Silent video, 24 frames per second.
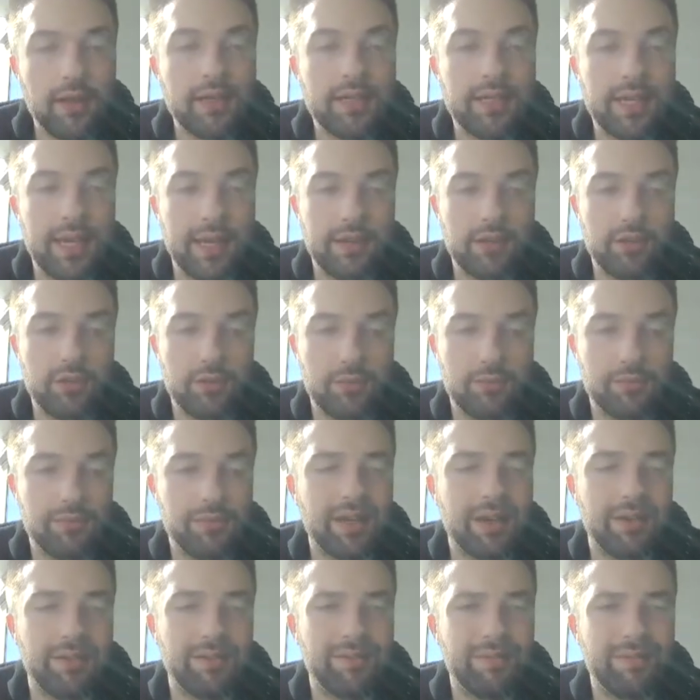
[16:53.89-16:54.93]
intangible,
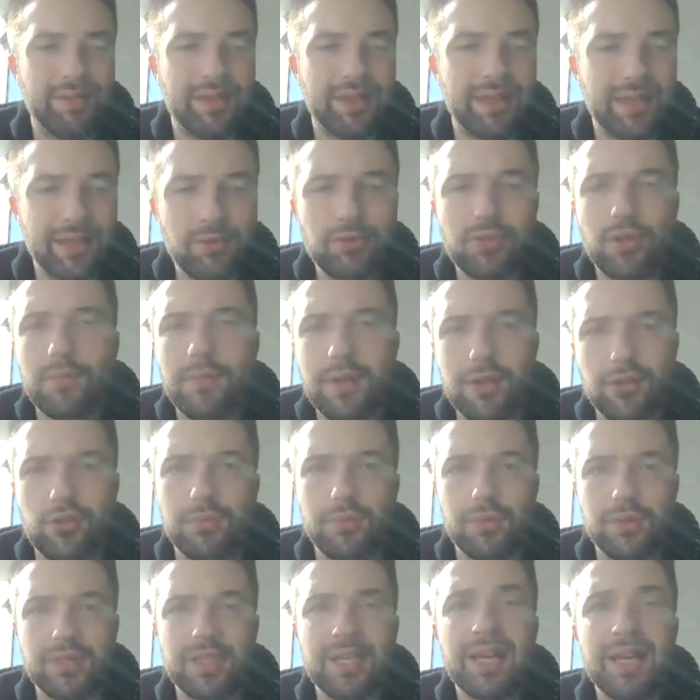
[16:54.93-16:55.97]
no, those are
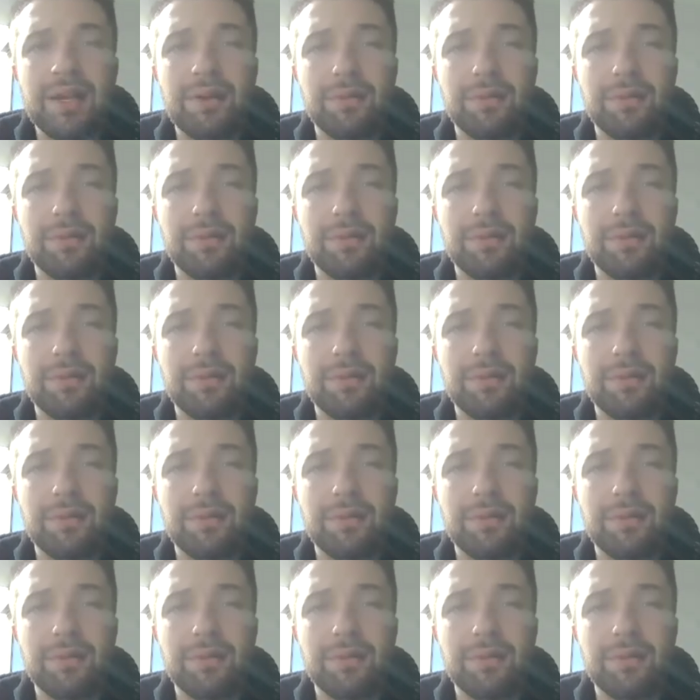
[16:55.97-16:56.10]
measurables.